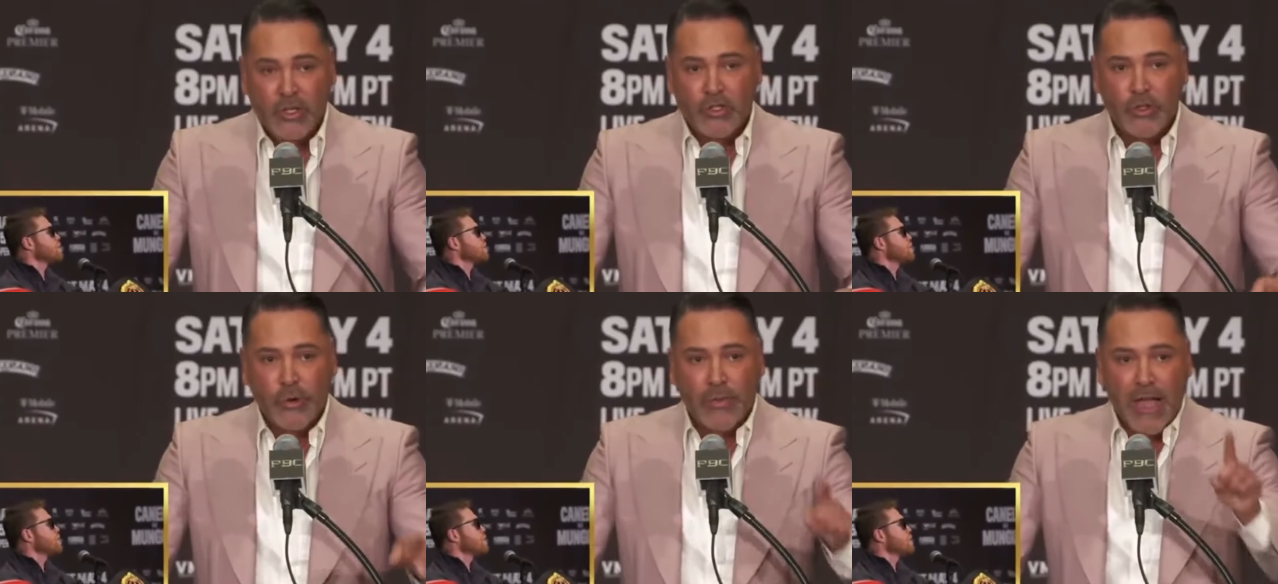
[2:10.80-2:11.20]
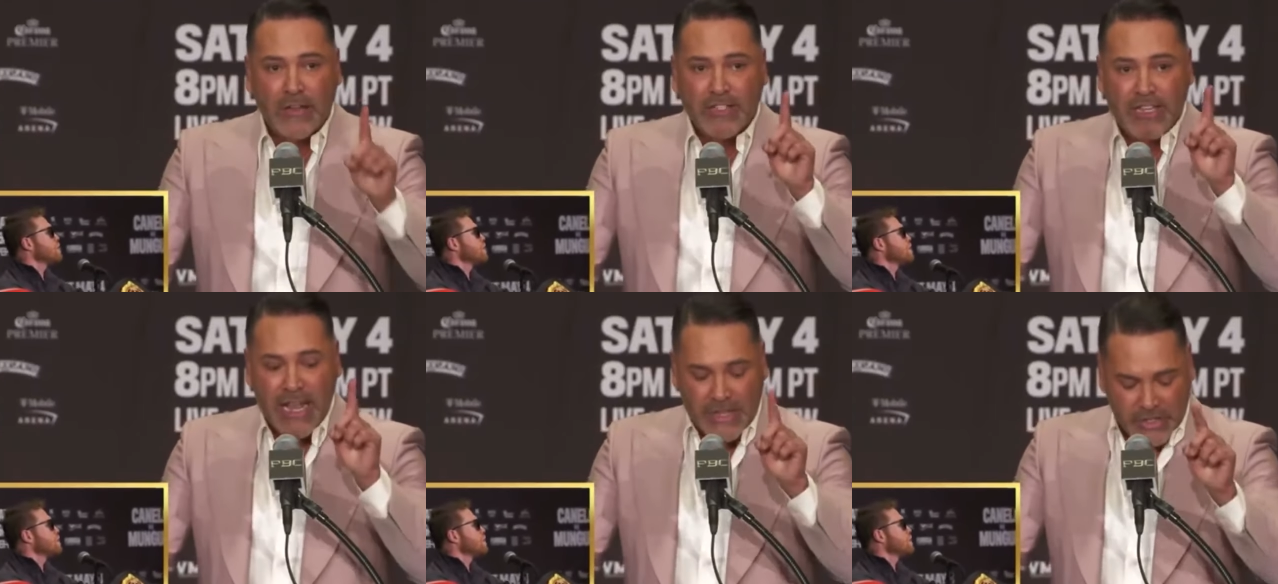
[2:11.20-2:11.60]

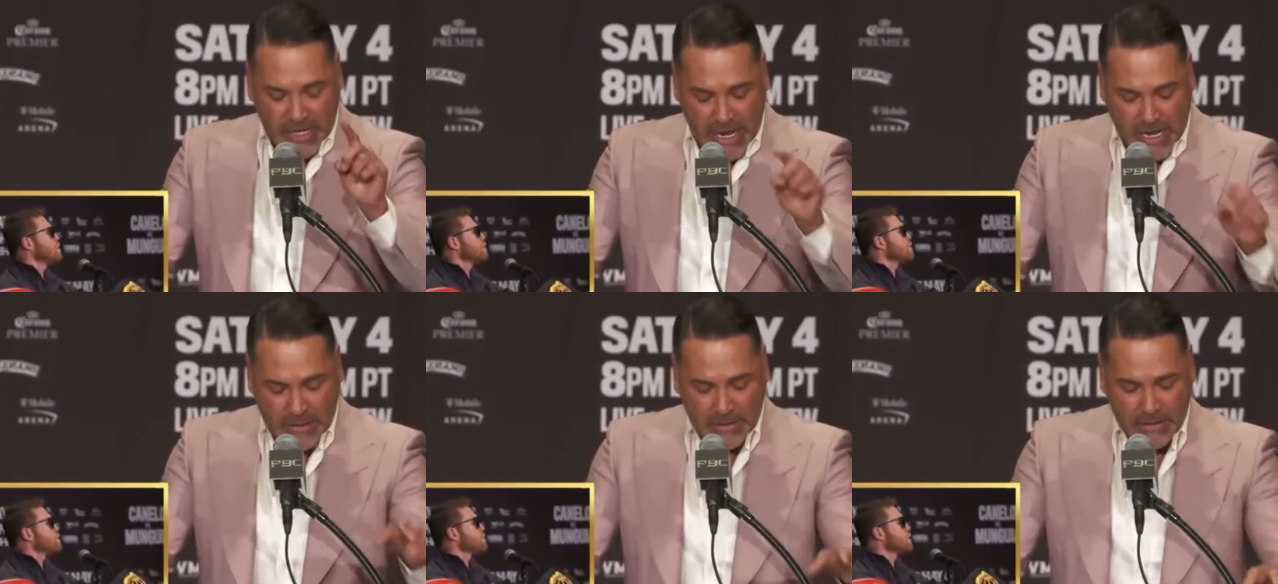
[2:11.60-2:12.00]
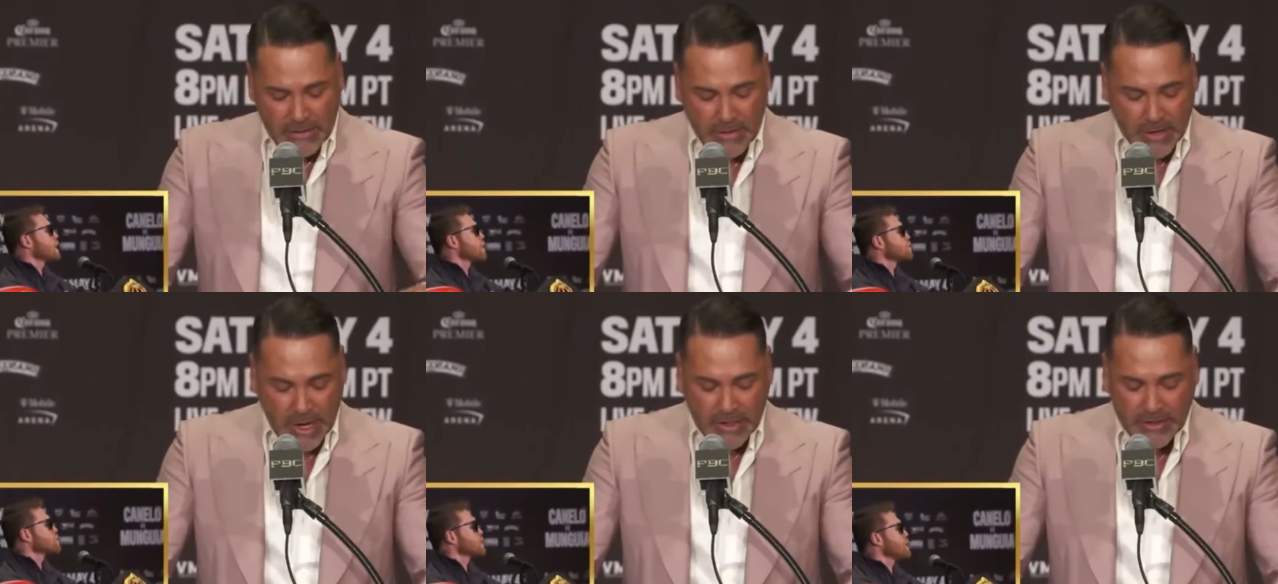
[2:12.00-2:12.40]
Speaker 1: 2018,
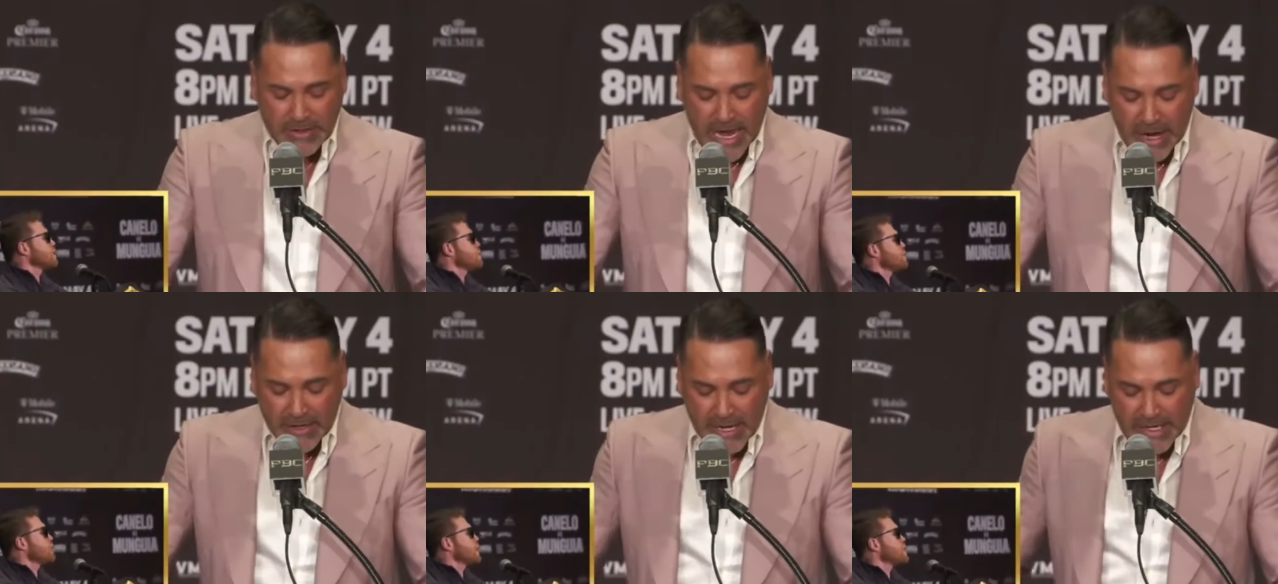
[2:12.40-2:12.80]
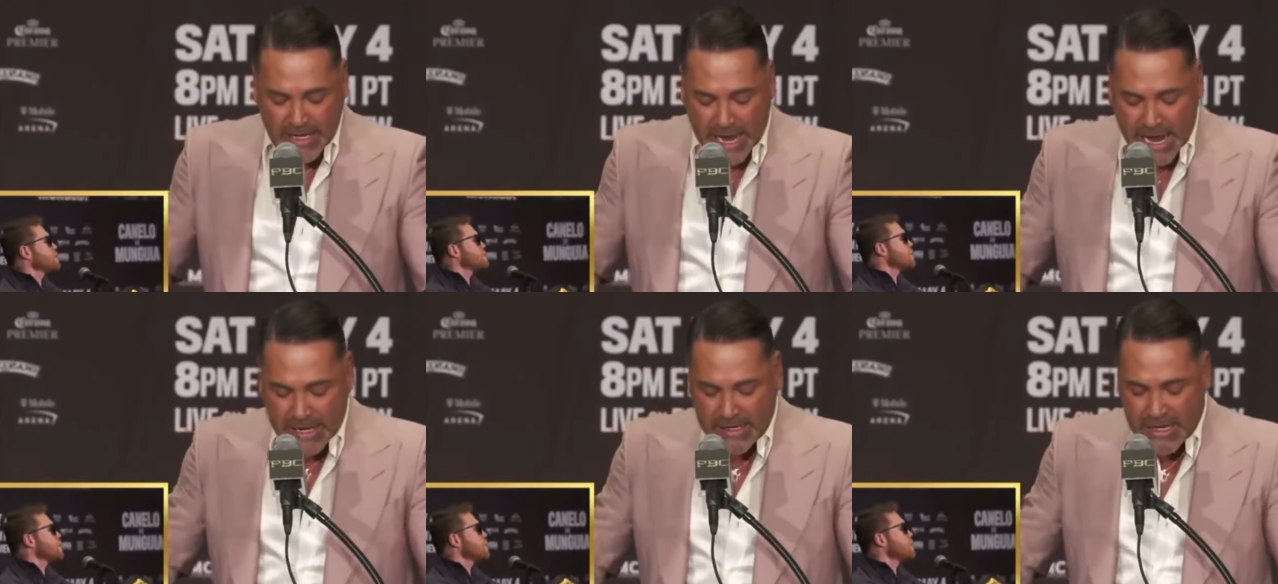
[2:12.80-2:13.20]
on Saturday
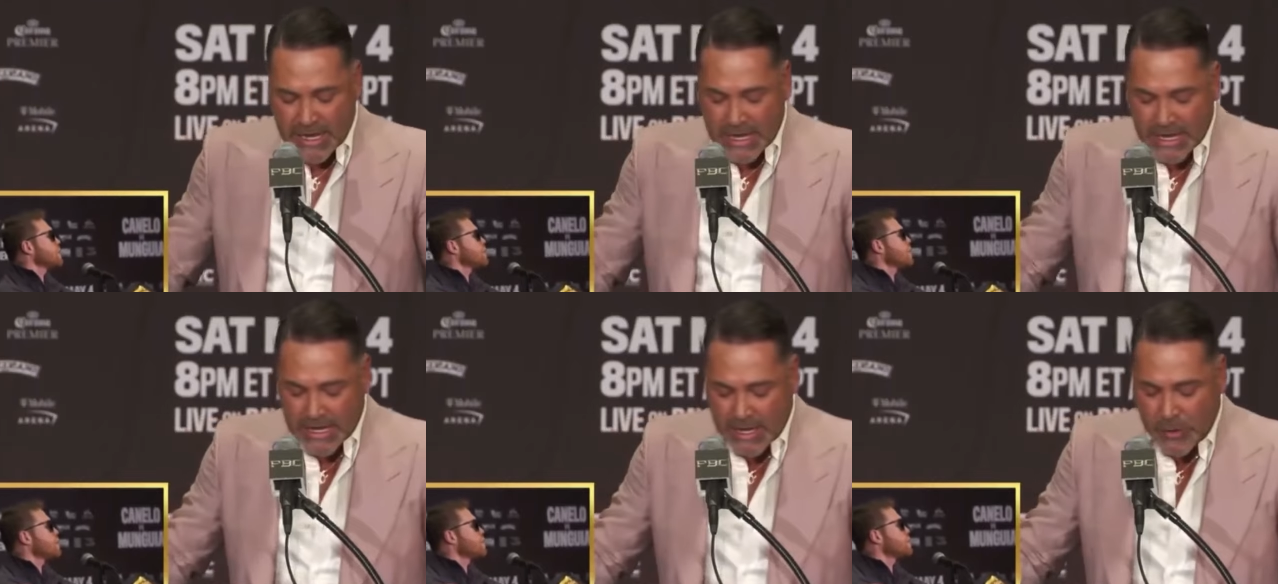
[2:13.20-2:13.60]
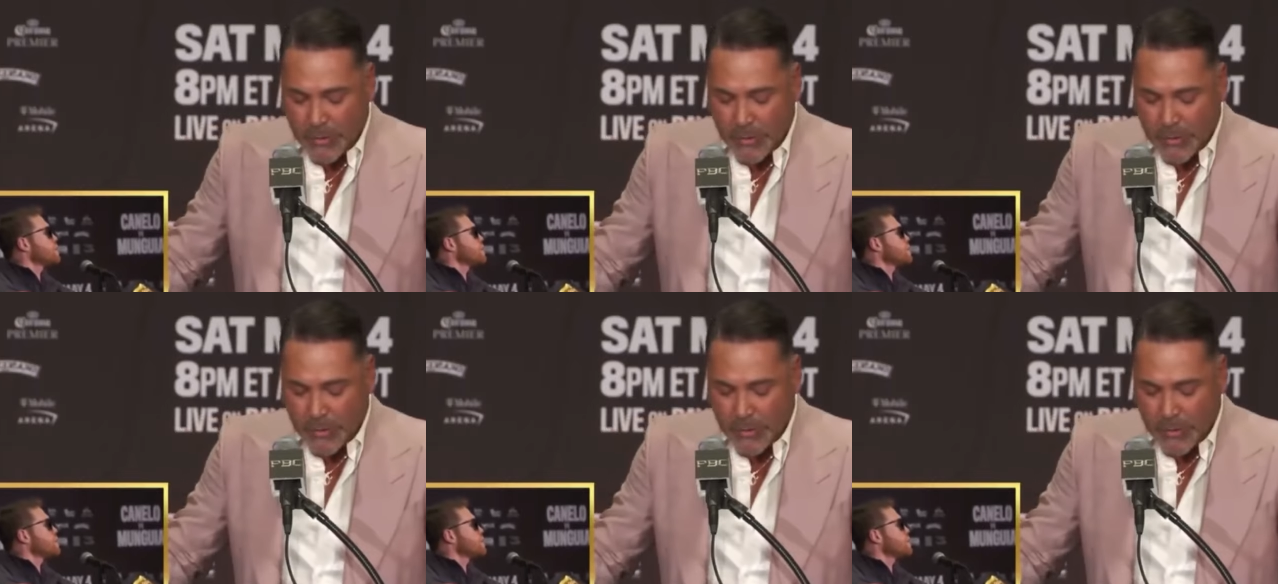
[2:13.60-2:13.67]
night, he